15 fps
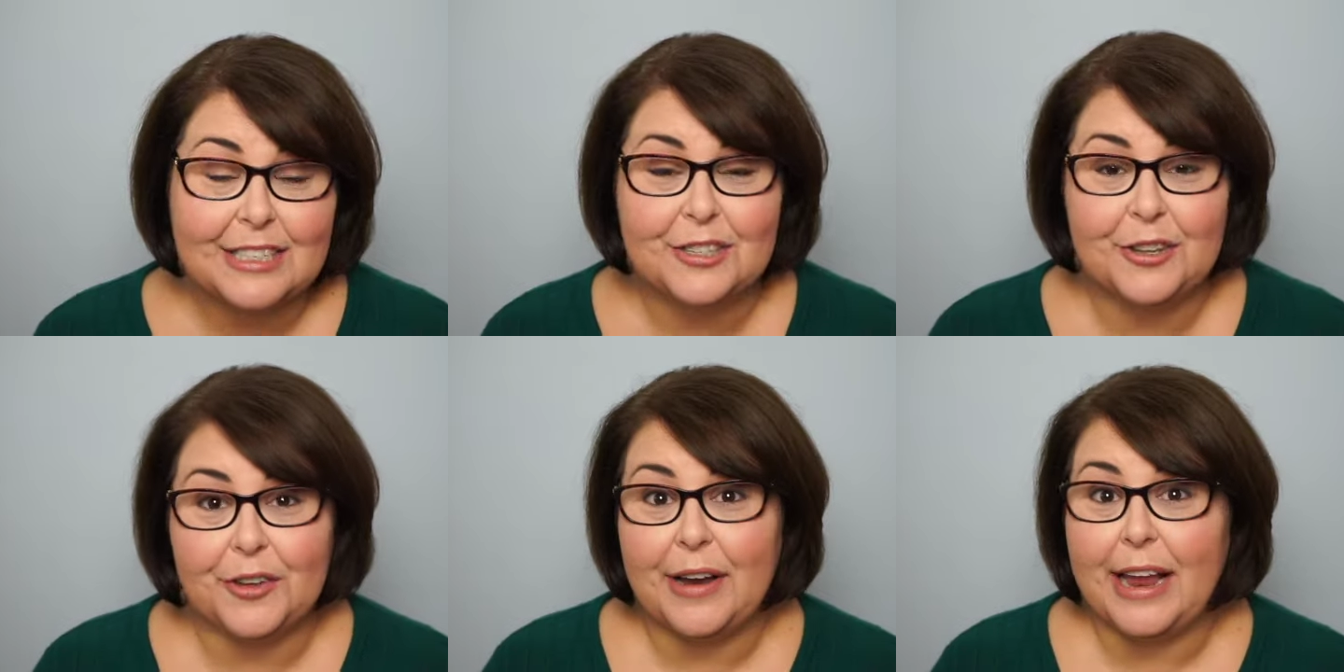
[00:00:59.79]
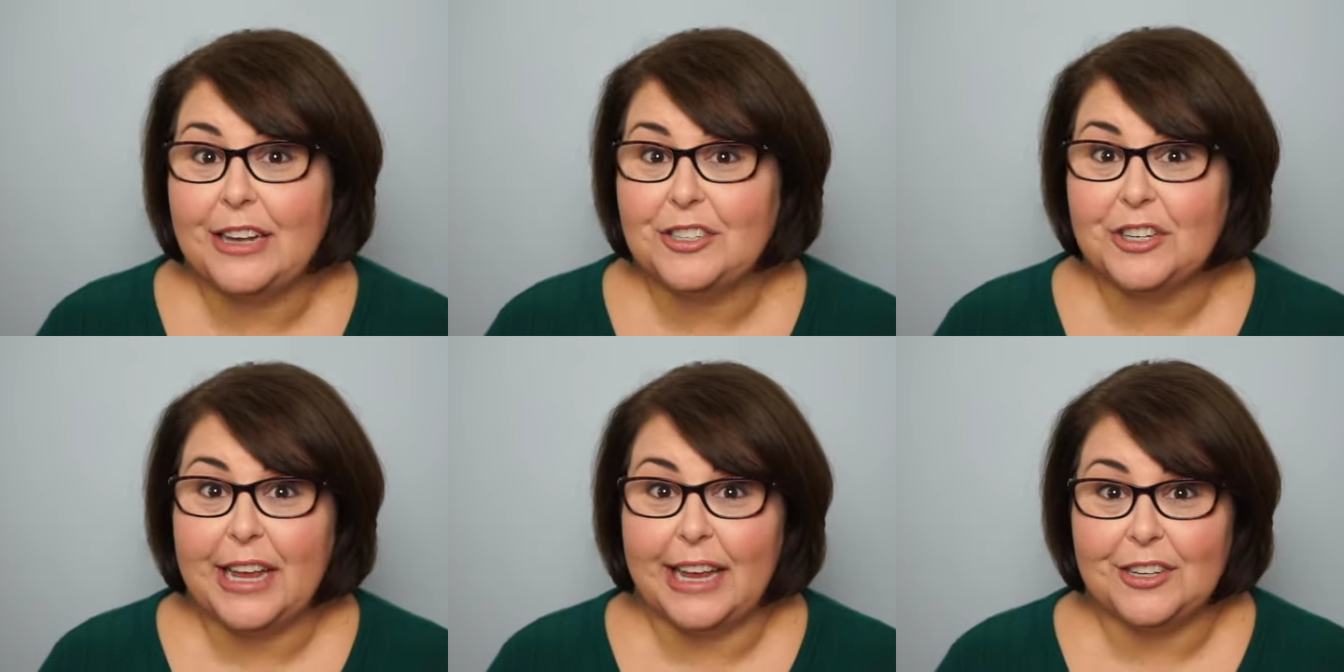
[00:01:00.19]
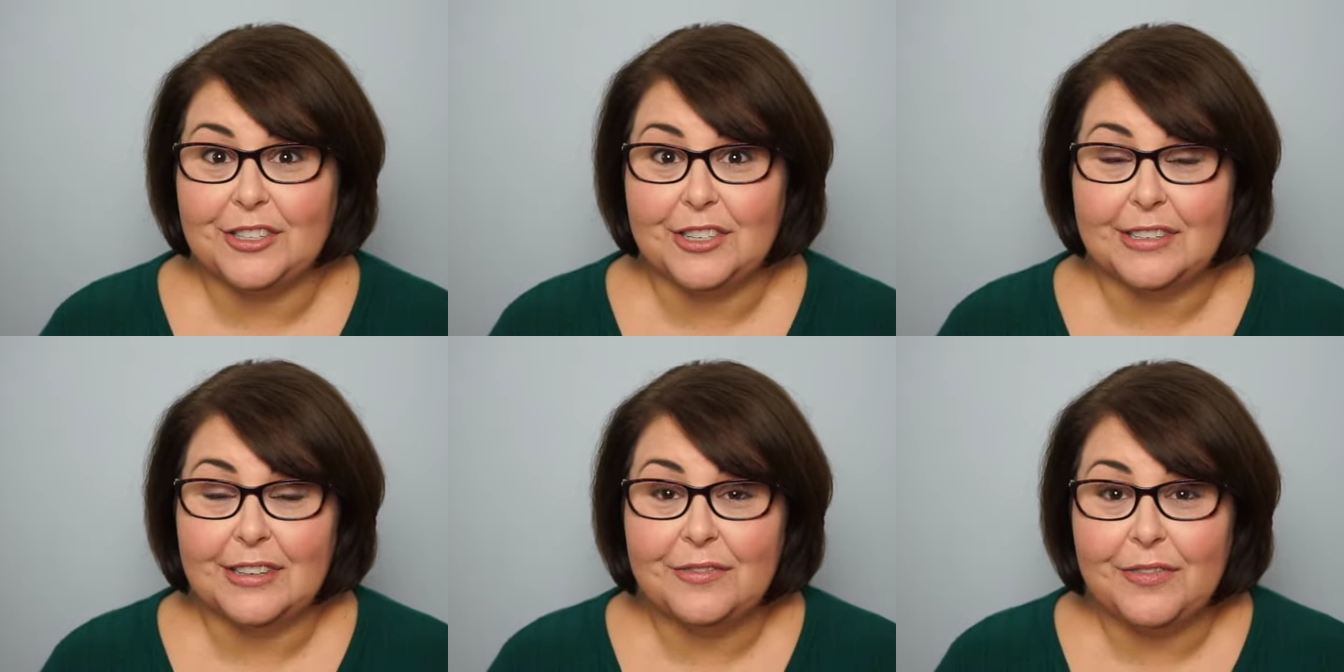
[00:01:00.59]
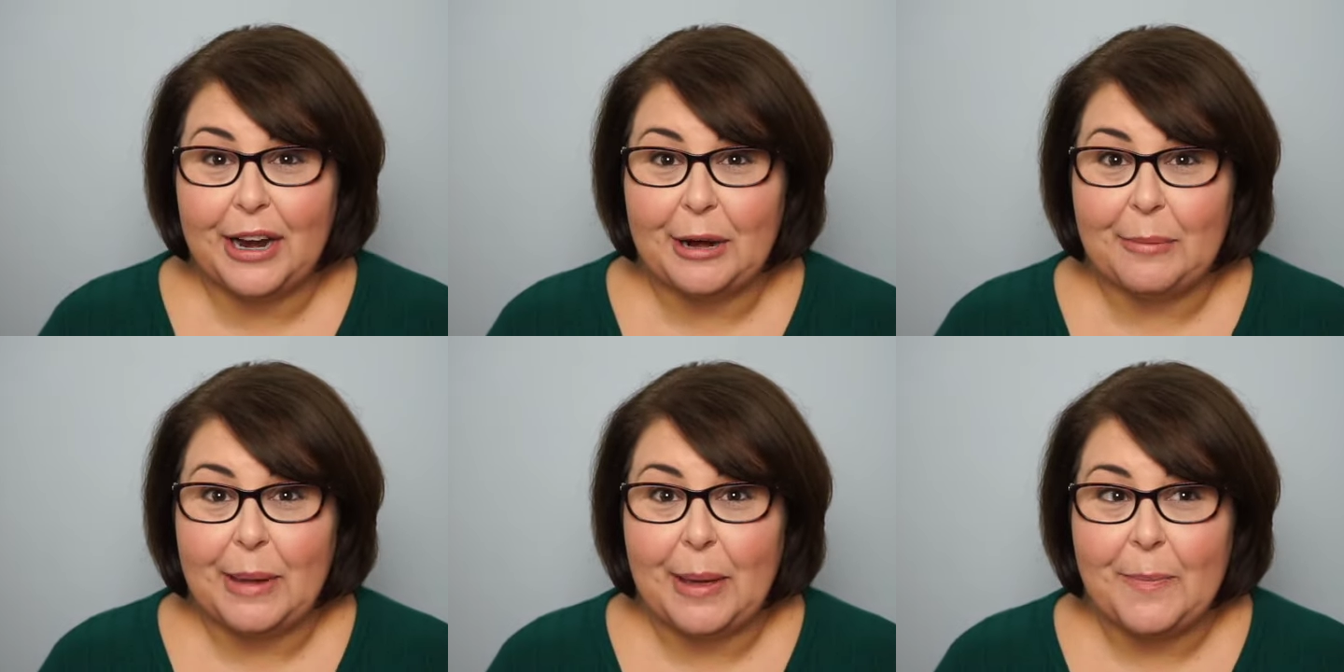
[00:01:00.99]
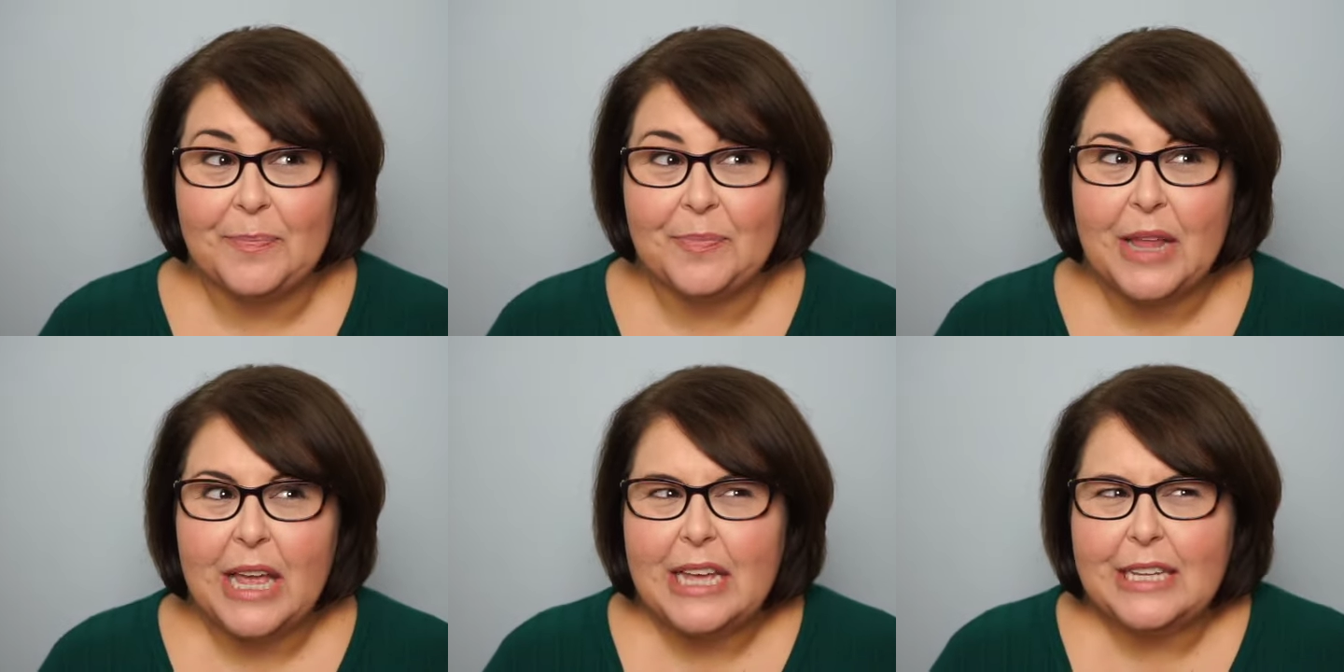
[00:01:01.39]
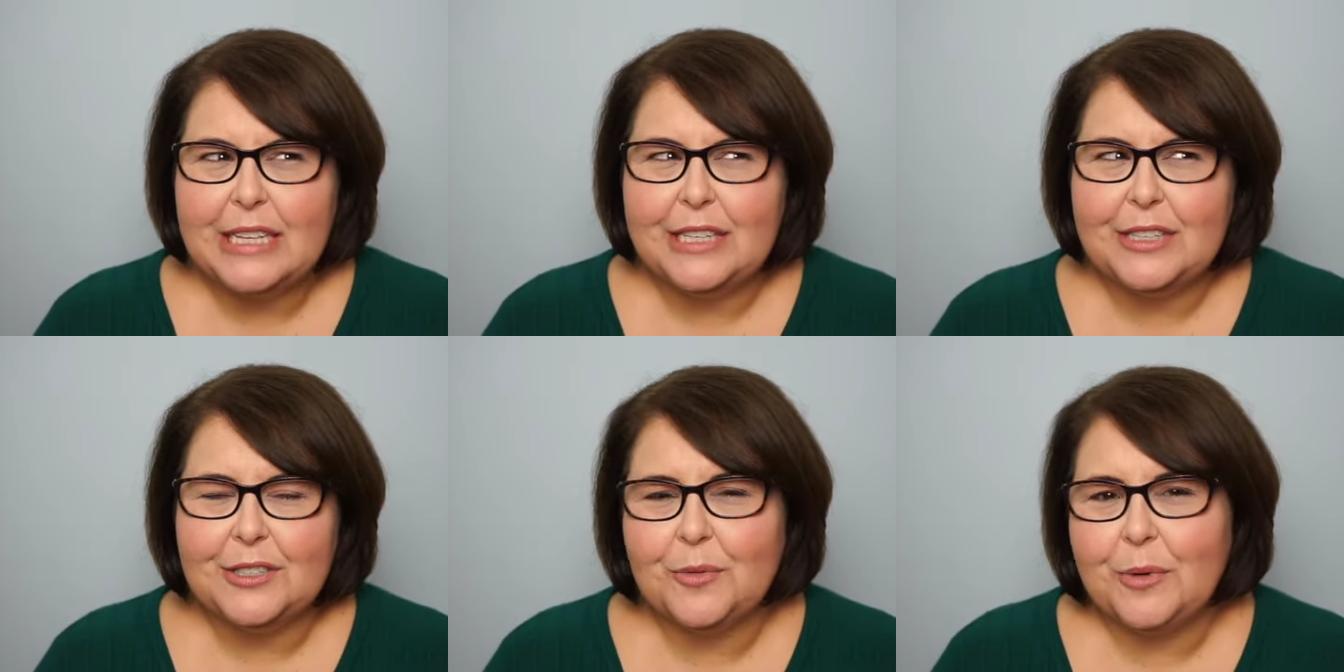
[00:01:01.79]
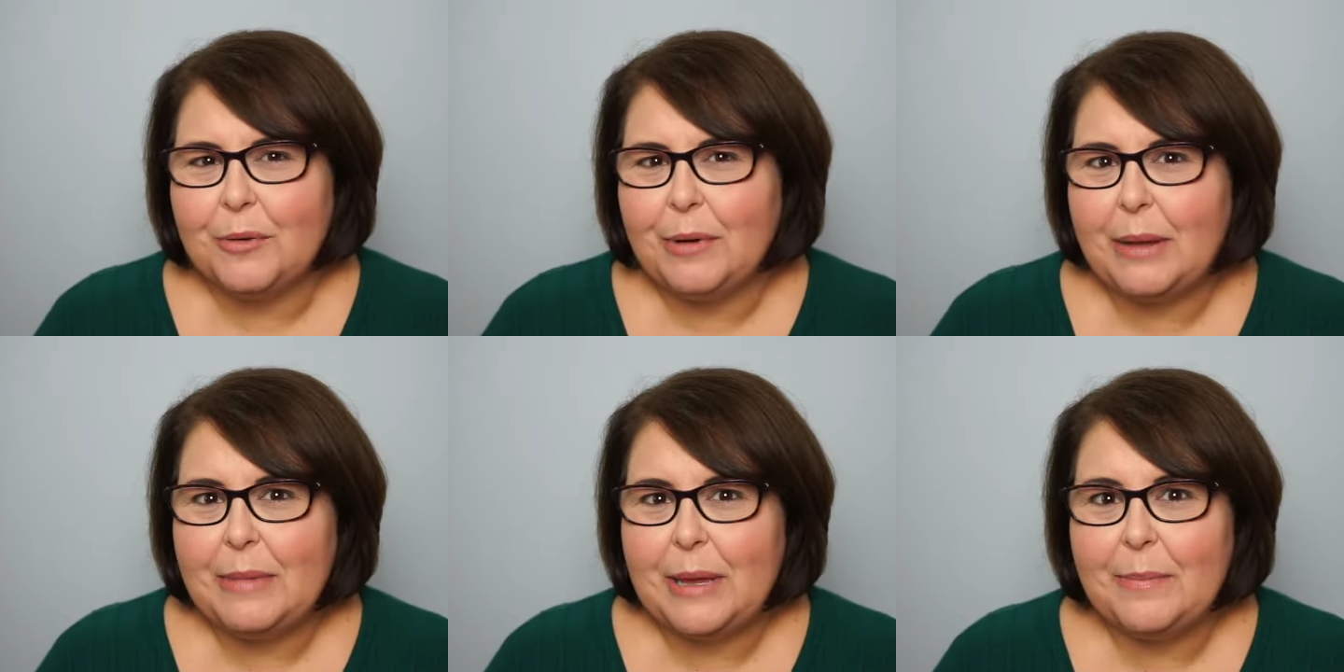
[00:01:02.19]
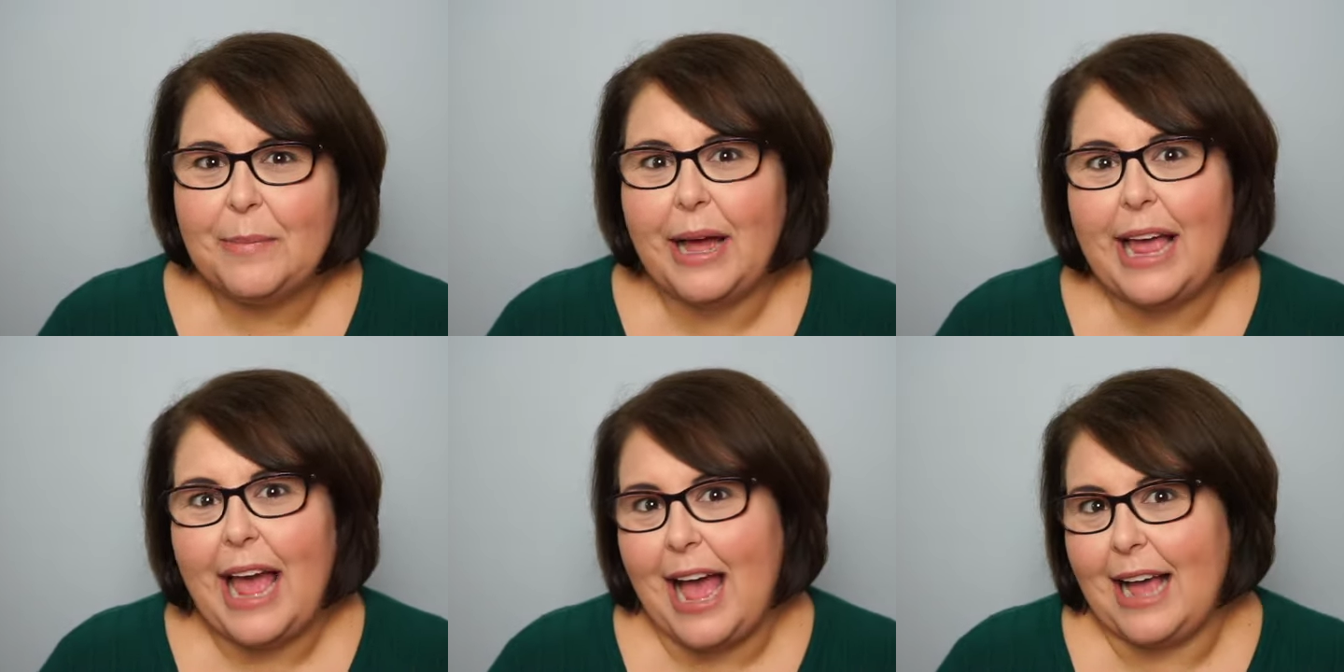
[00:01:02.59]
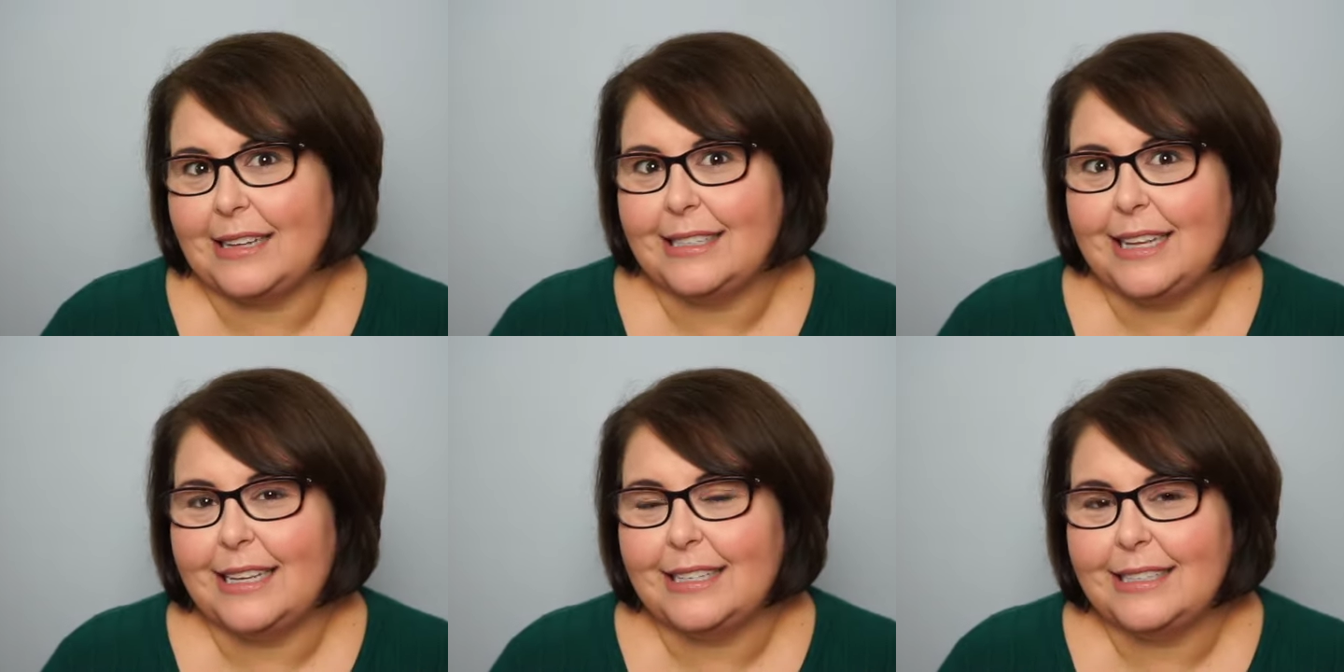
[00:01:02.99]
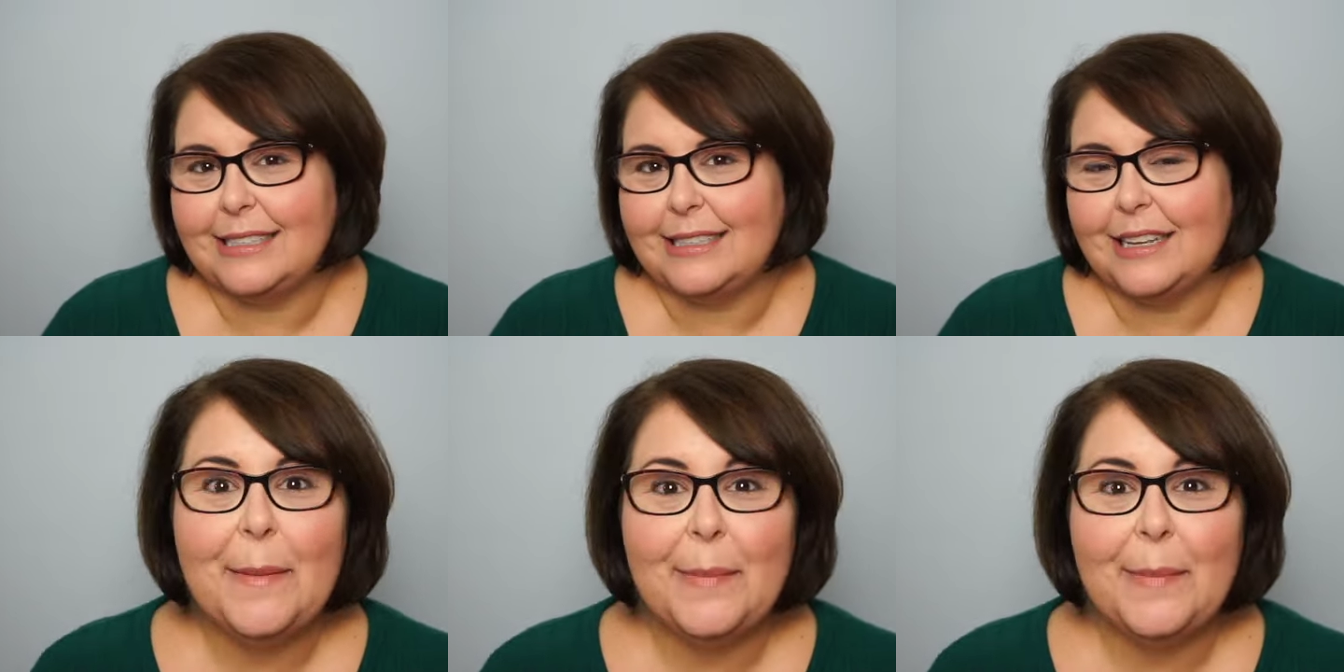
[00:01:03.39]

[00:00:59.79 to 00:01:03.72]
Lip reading: to their educational environment. So what do I mean by access?